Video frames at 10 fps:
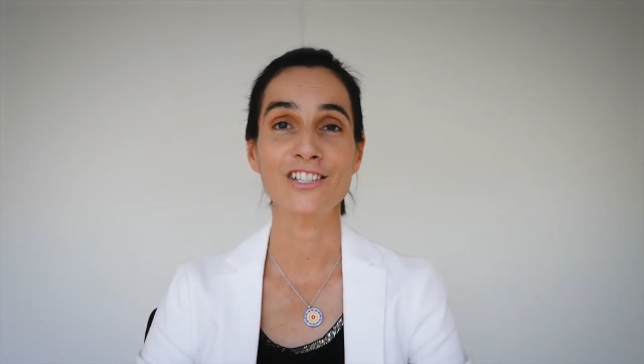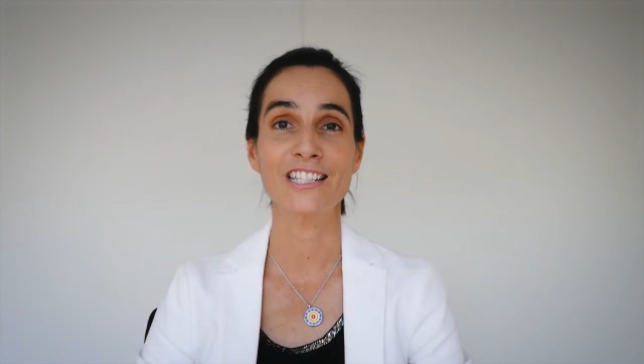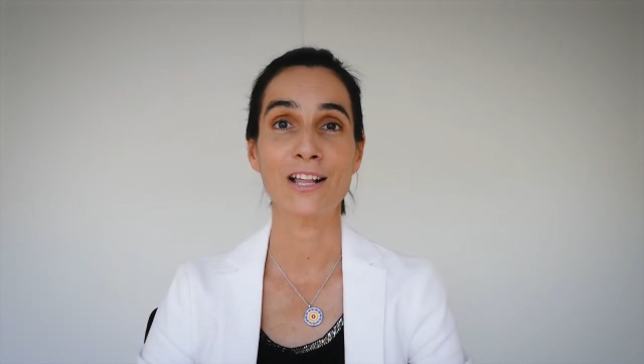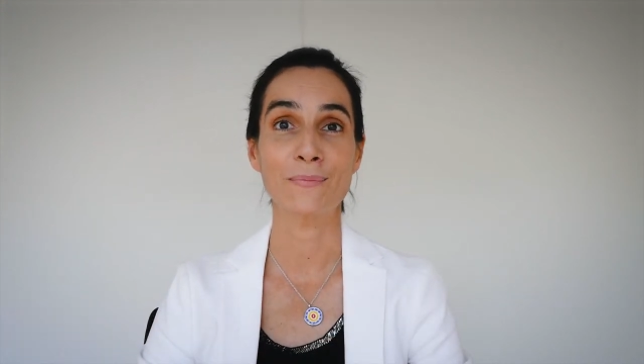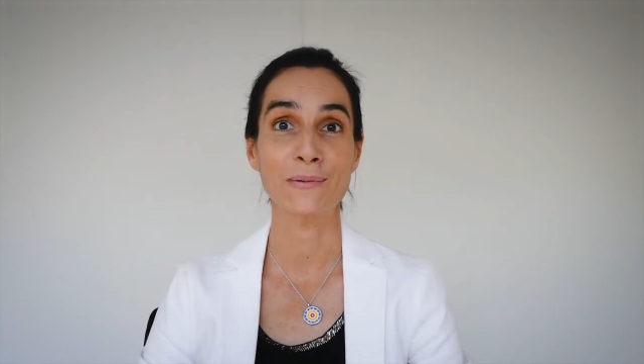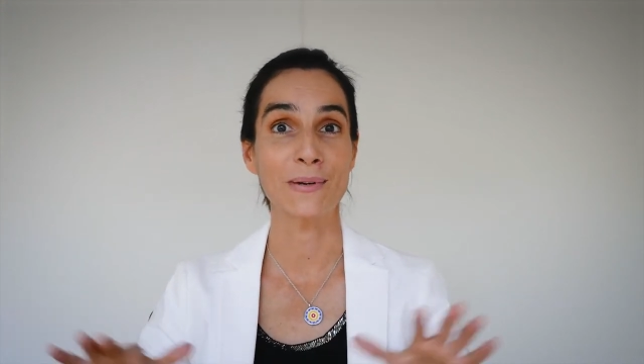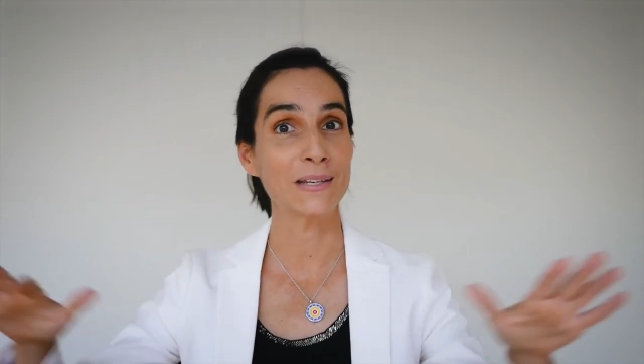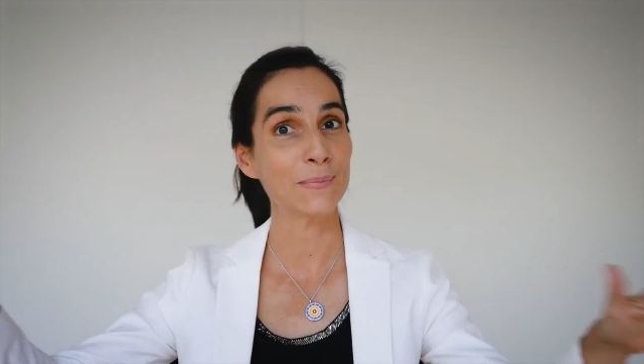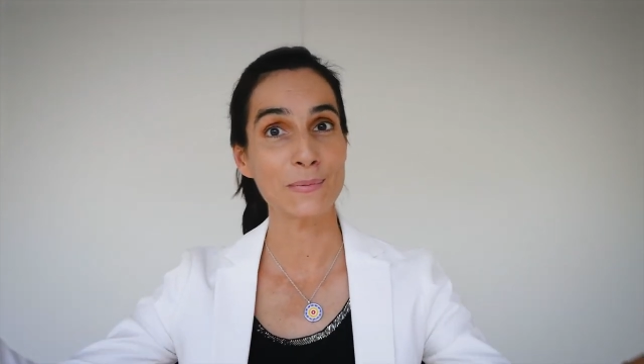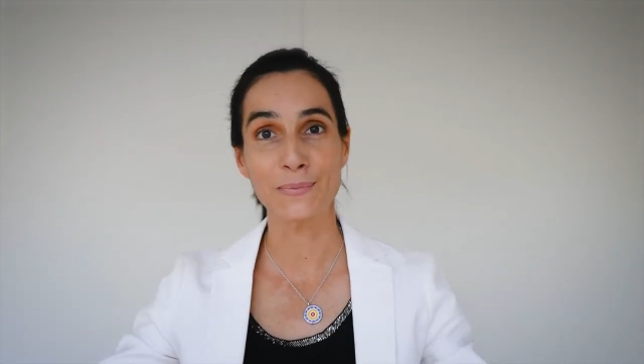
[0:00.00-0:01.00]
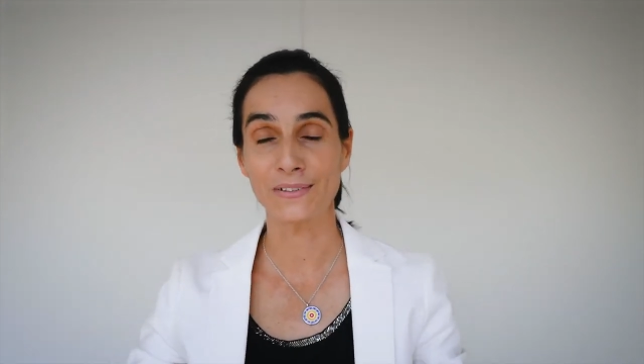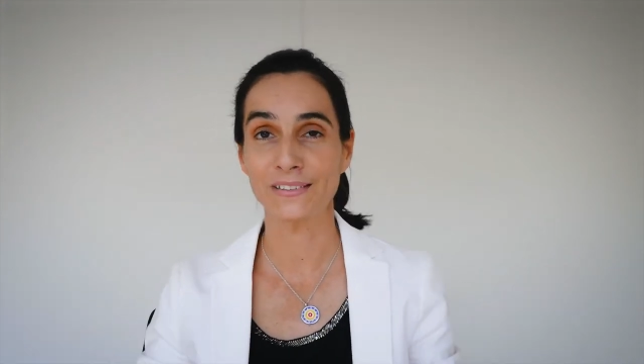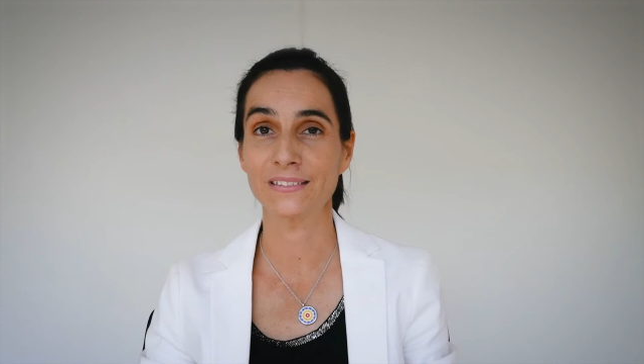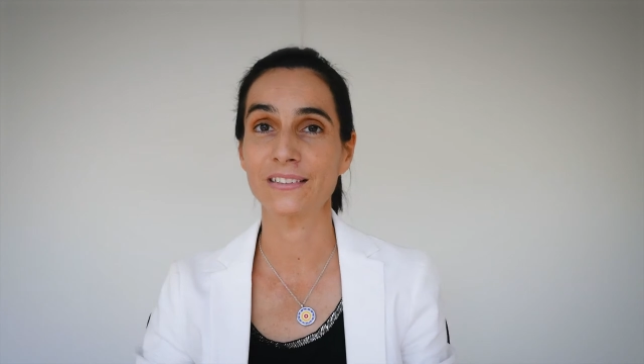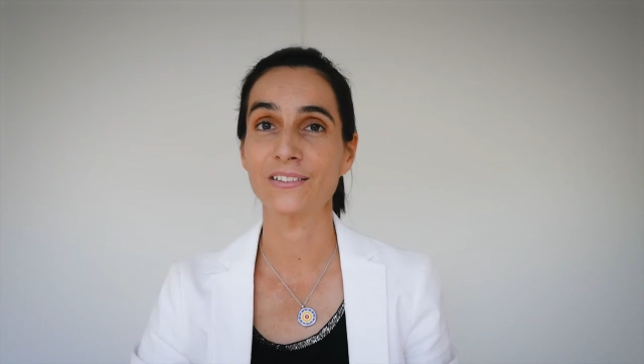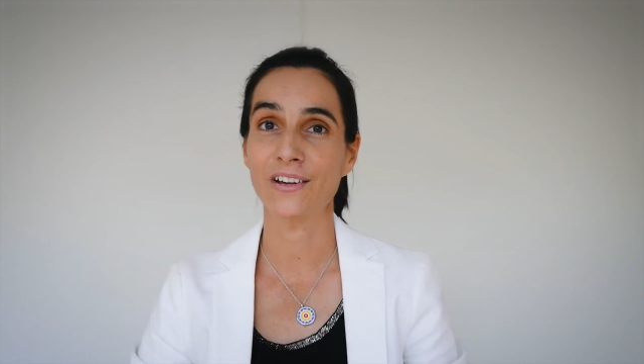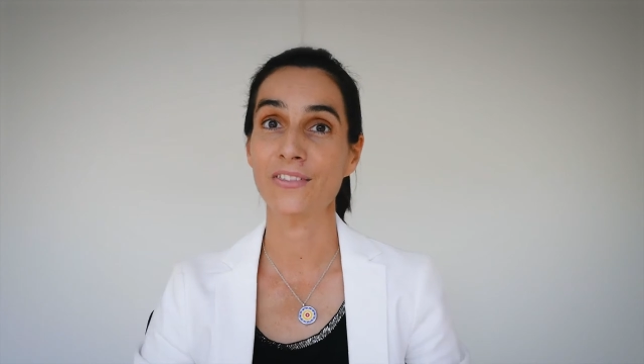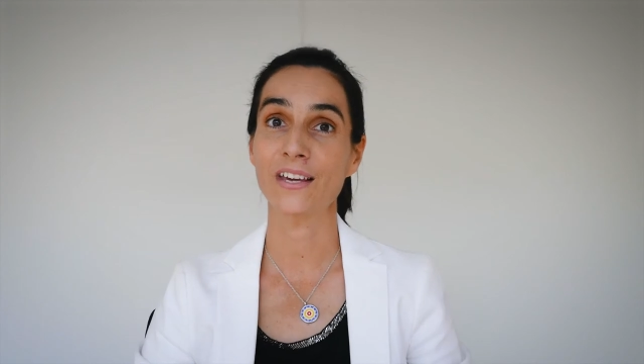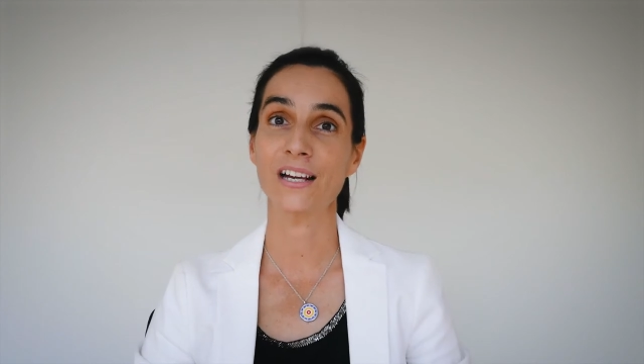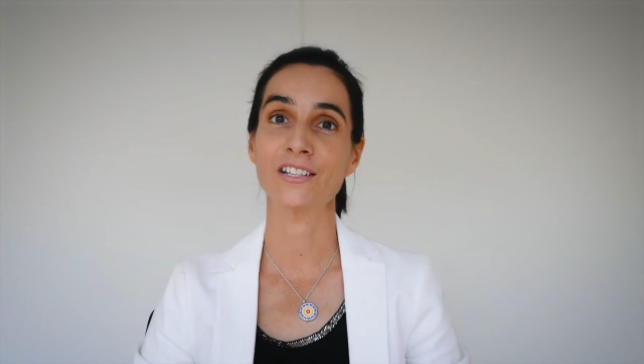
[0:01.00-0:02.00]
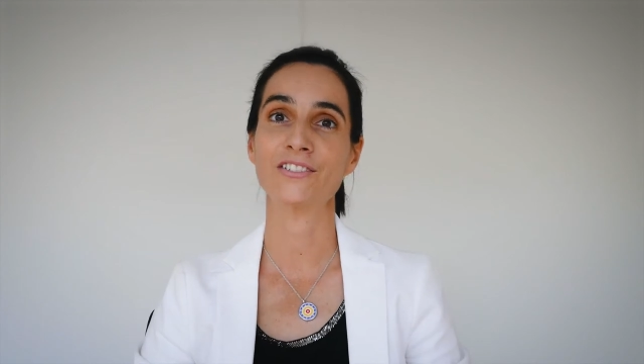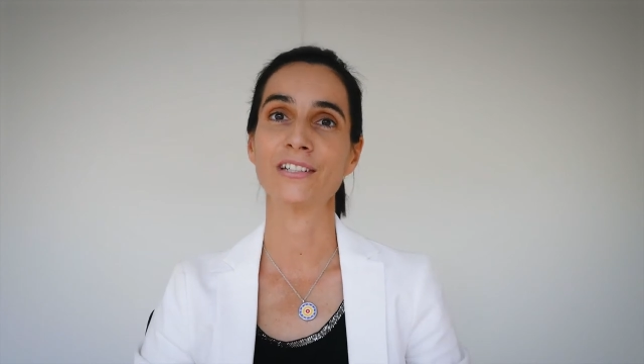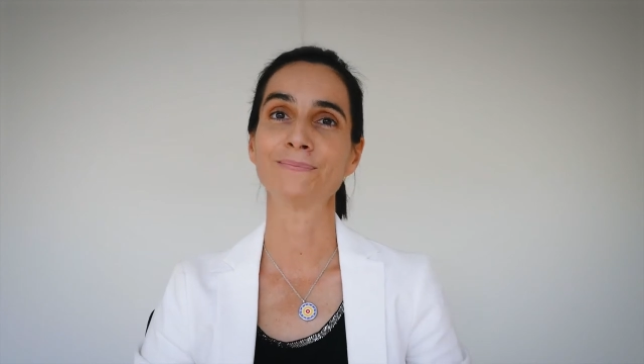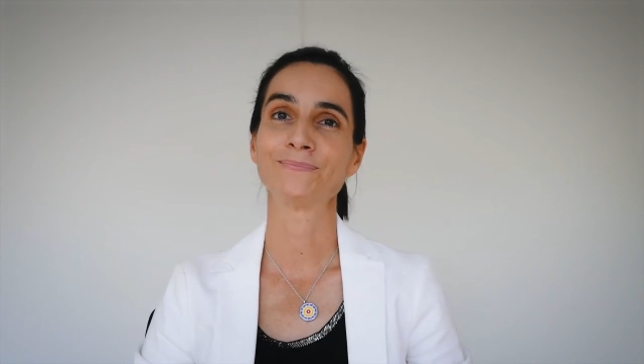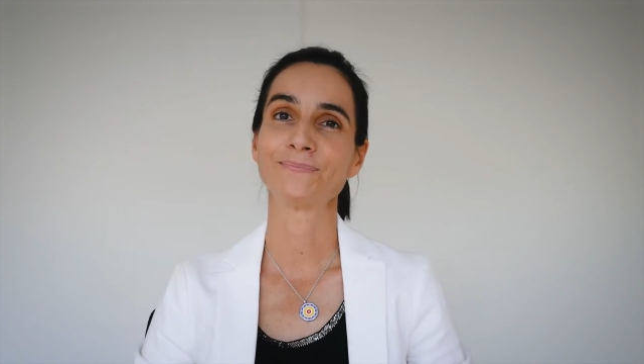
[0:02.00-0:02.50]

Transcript: She's helping many people around the country.